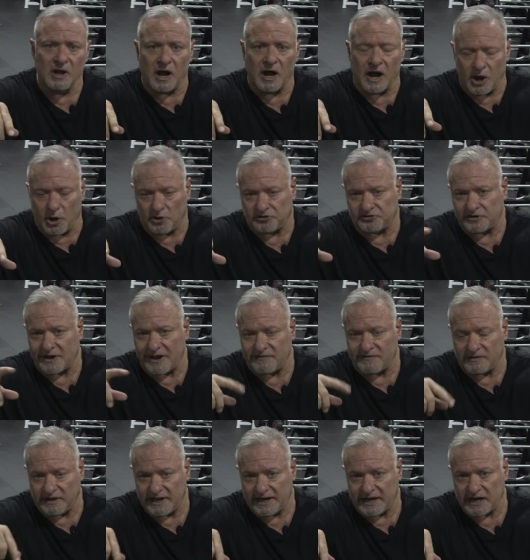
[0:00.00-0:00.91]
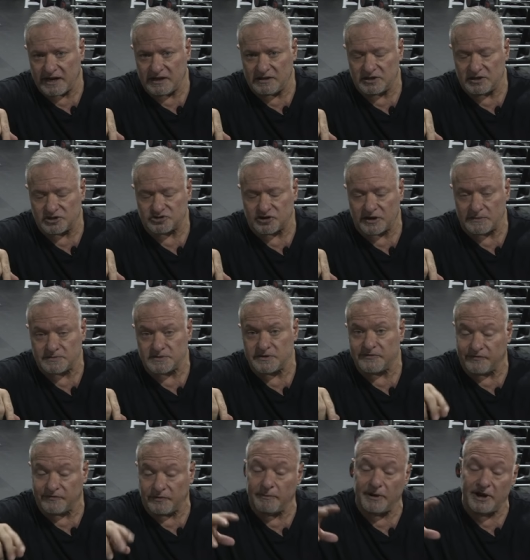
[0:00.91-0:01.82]
I also have a link in the description
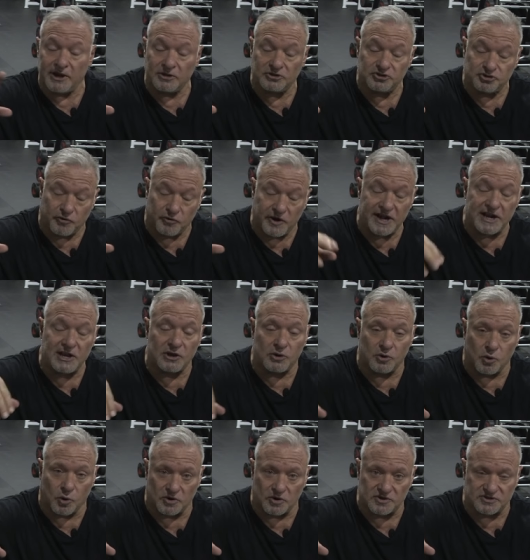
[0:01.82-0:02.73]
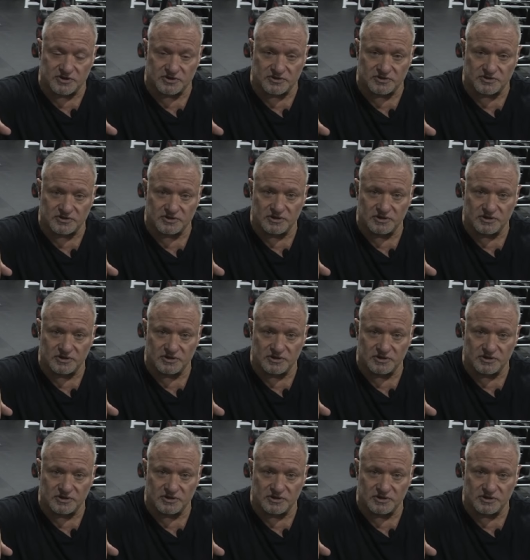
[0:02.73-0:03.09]
for my own training courses